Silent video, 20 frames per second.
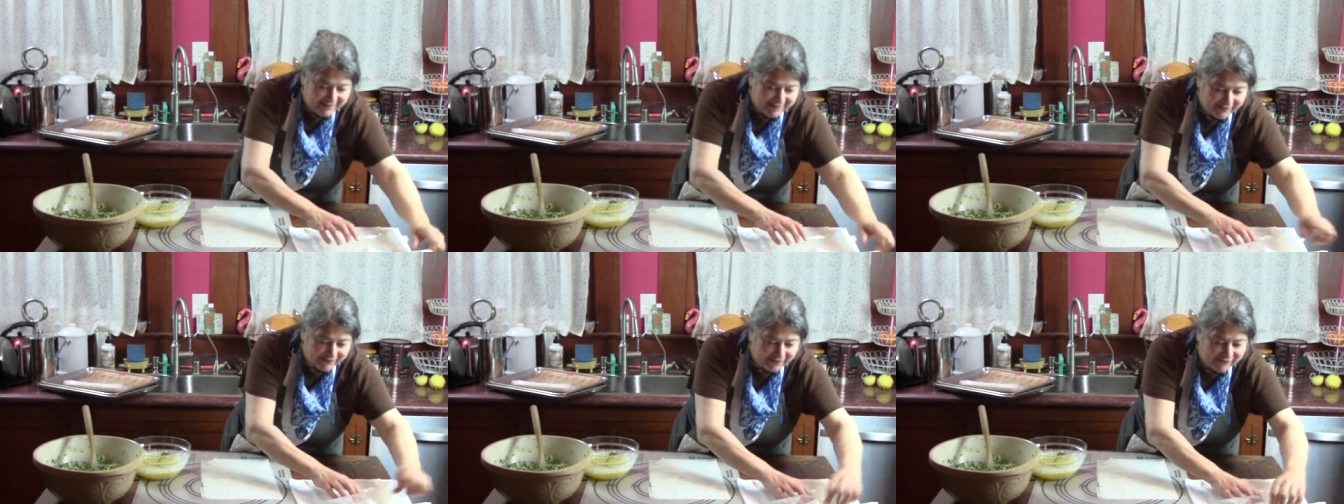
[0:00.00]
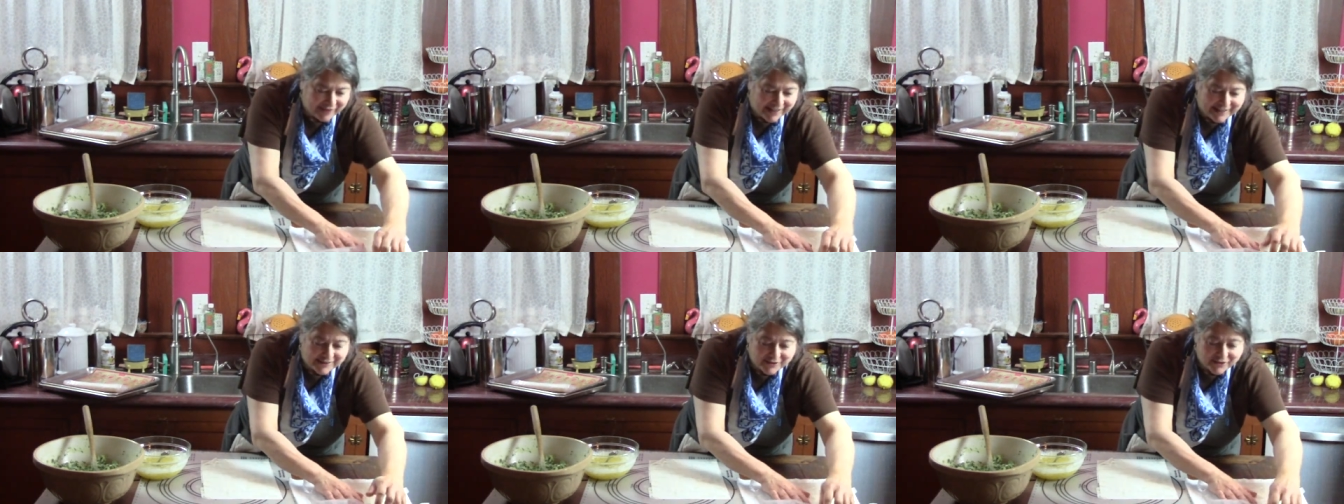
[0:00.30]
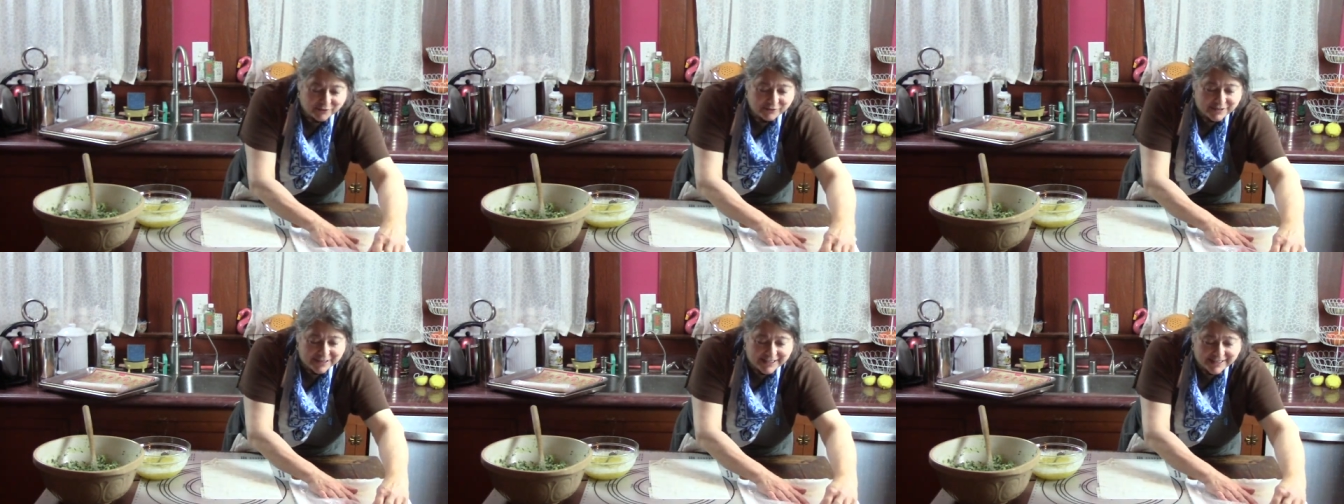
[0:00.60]
In fact,
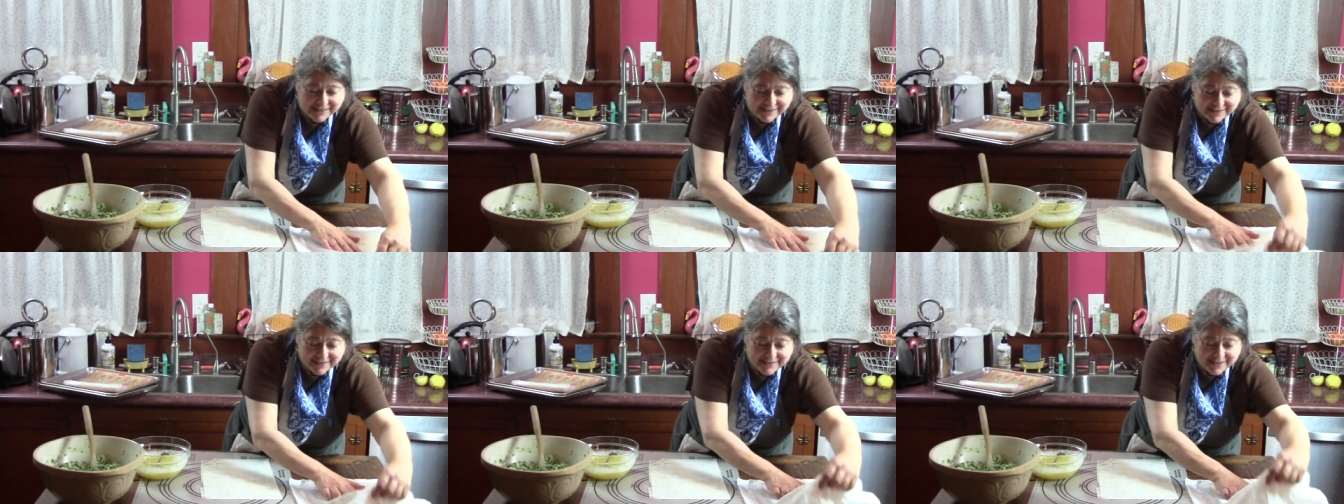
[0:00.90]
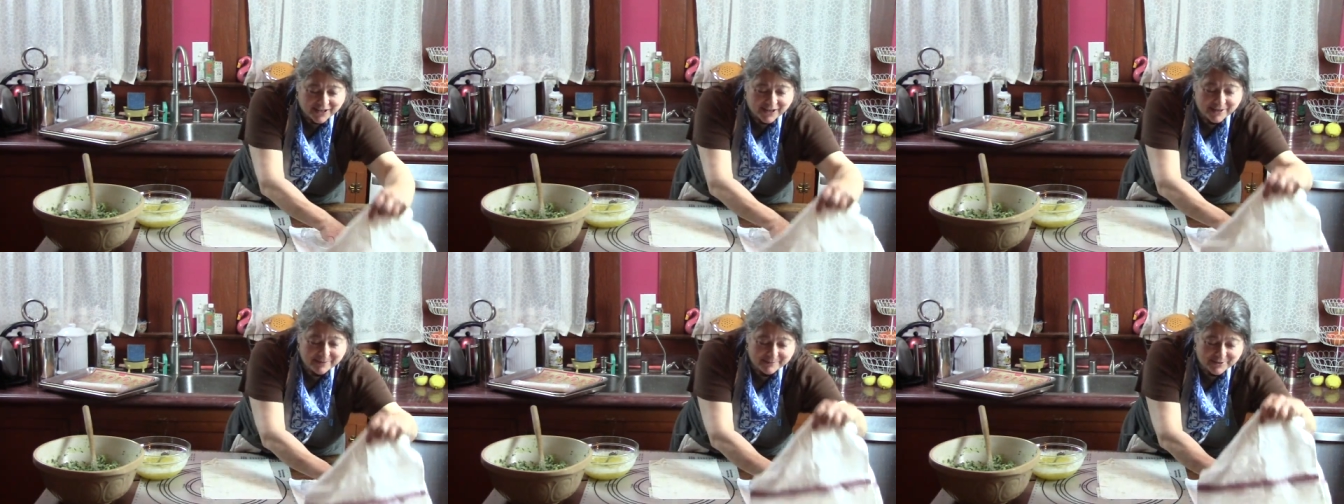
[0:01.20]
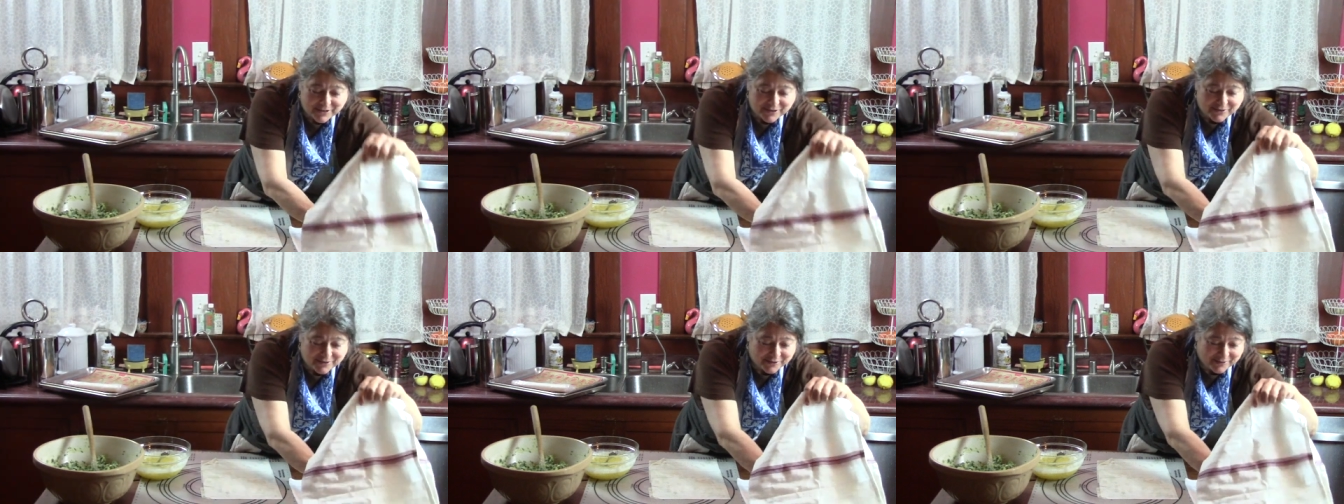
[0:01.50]
don't take the time
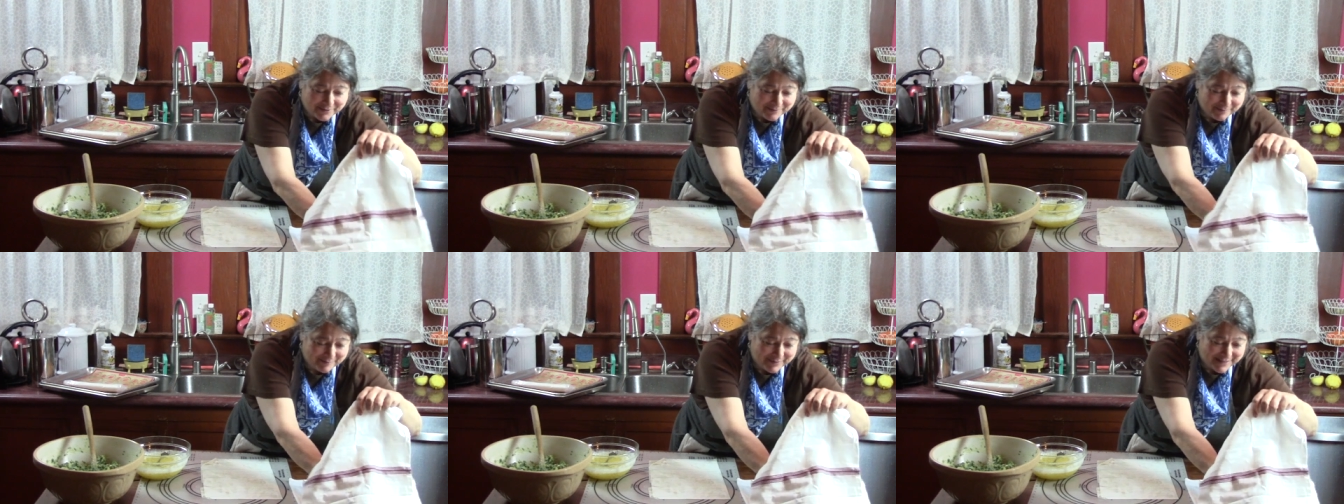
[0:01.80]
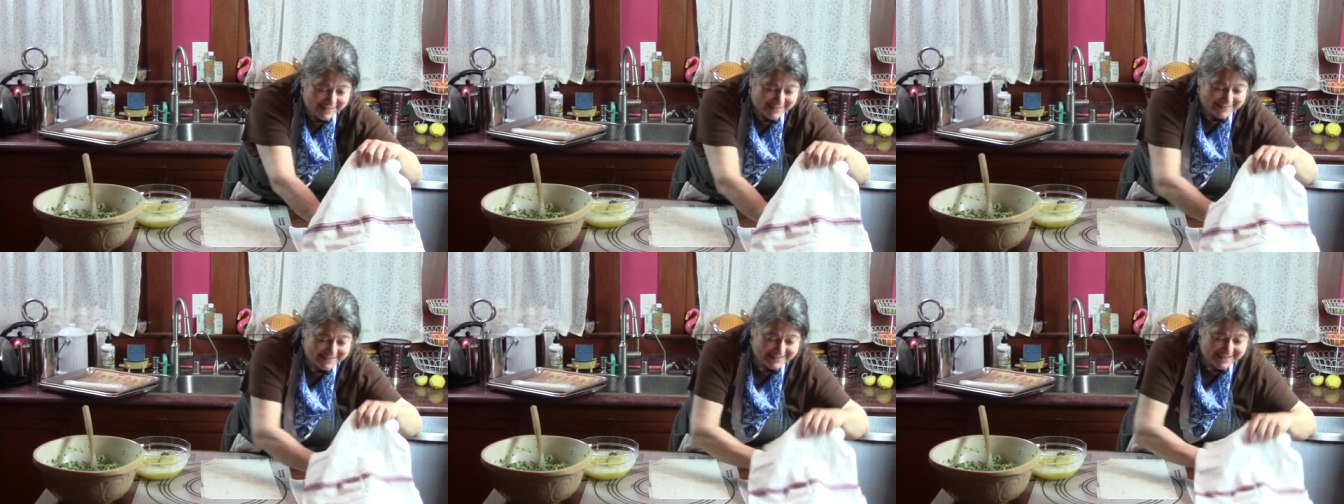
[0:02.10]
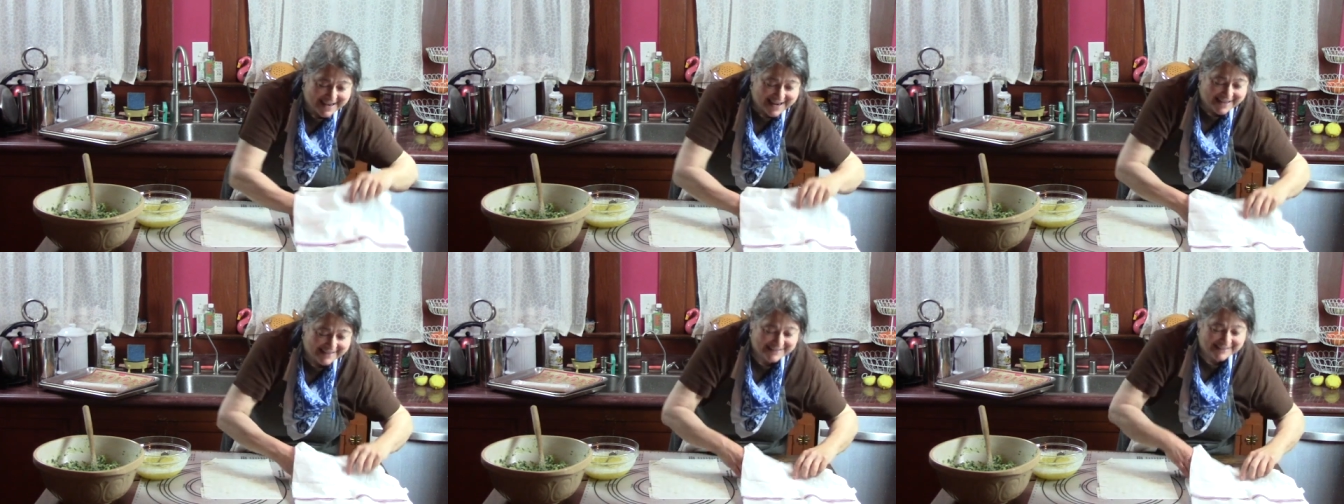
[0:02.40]
to be
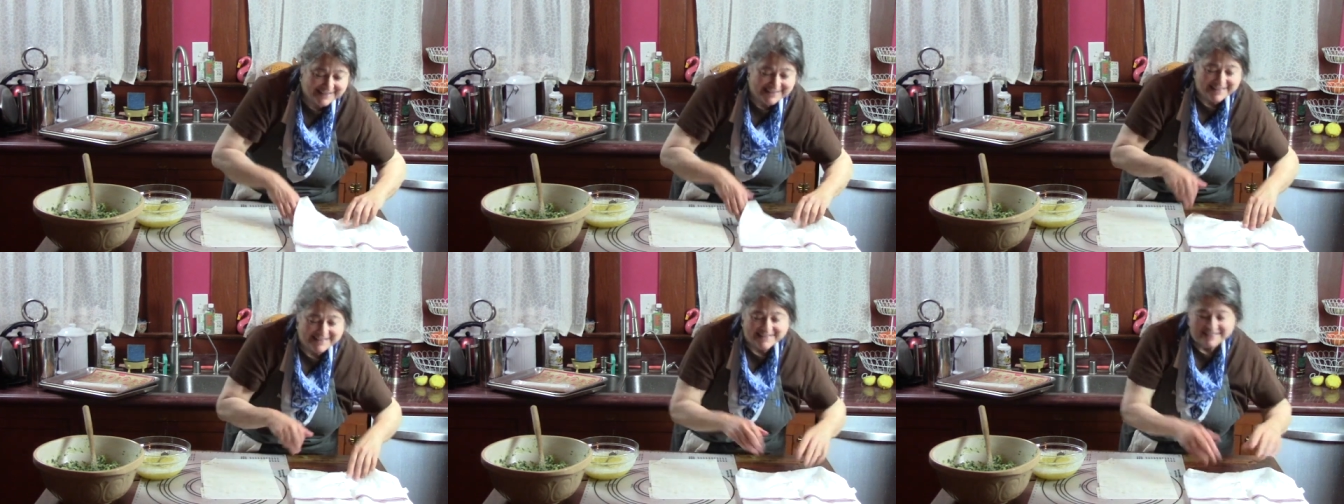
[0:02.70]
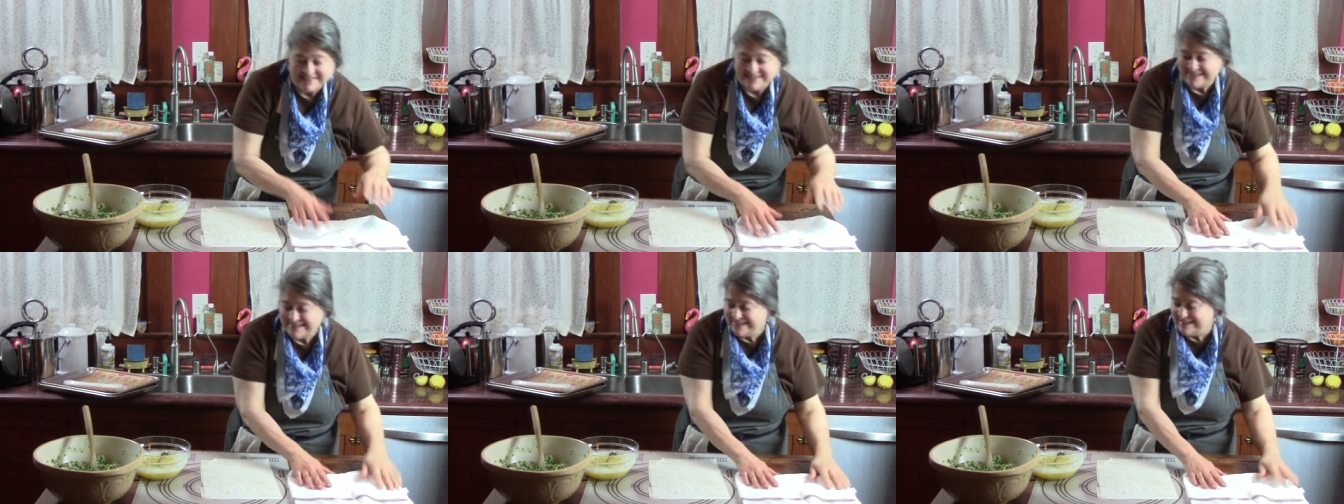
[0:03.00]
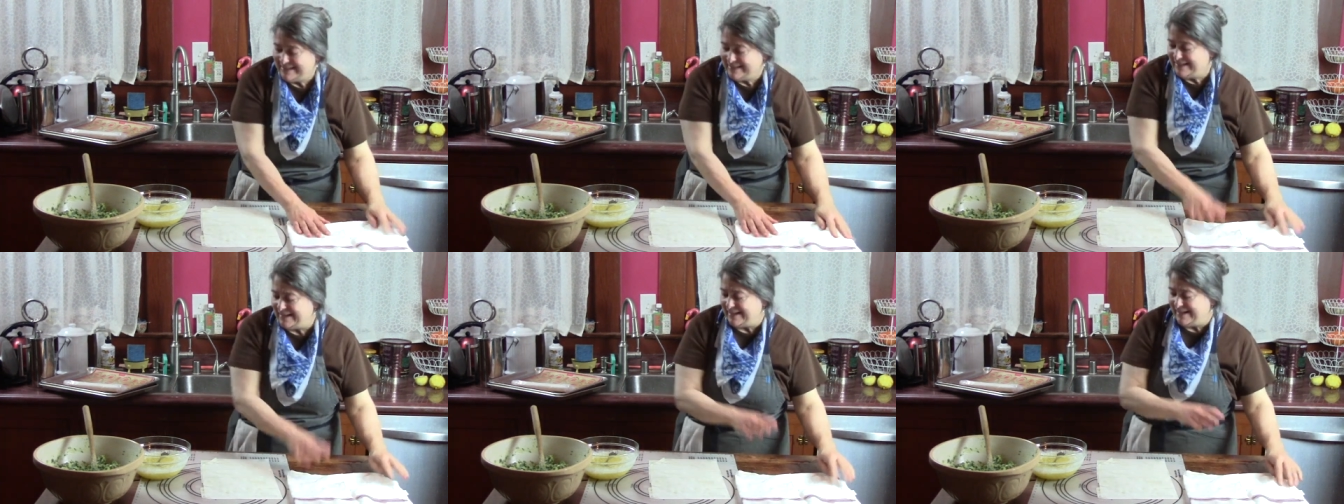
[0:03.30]
exact.
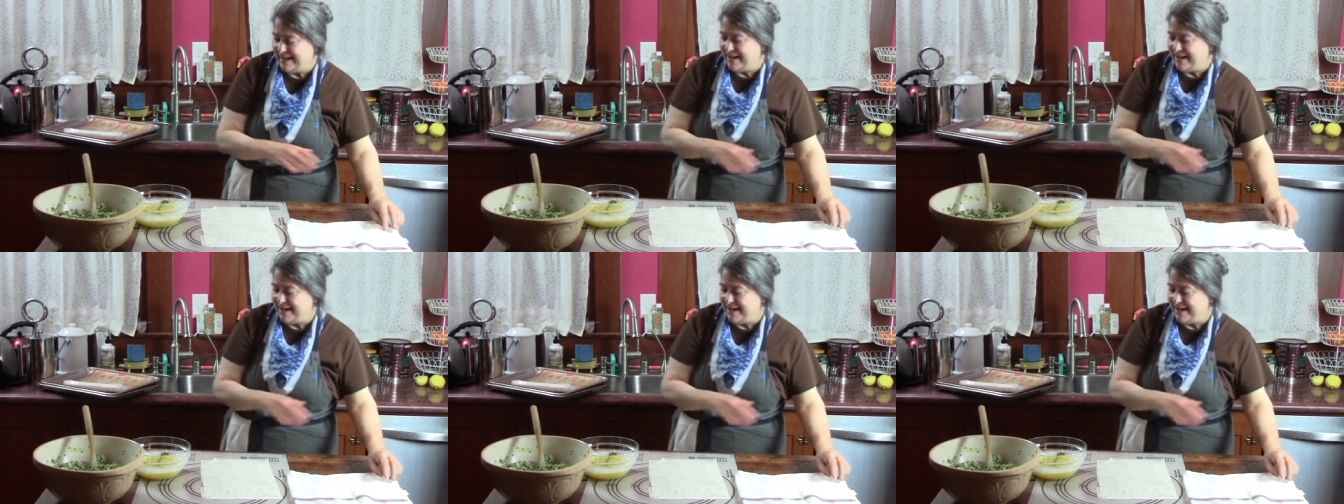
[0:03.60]
The